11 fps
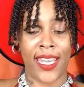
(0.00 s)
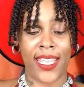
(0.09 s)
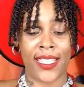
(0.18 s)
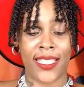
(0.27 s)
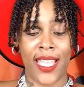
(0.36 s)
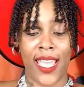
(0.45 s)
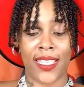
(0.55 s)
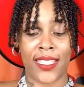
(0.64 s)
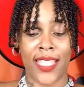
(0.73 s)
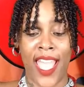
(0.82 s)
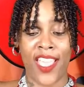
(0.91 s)
And it
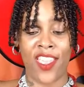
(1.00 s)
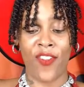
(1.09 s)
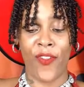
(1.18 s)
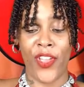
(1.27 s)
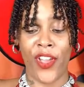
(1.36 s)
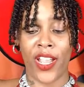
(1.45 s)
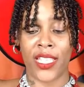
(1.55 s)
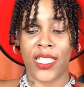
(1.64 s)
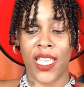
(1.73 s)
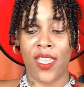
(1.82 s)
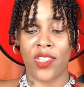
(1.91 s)
says, "Thank you for your
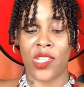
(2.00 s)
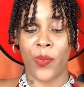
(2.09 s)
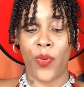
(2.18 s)
continued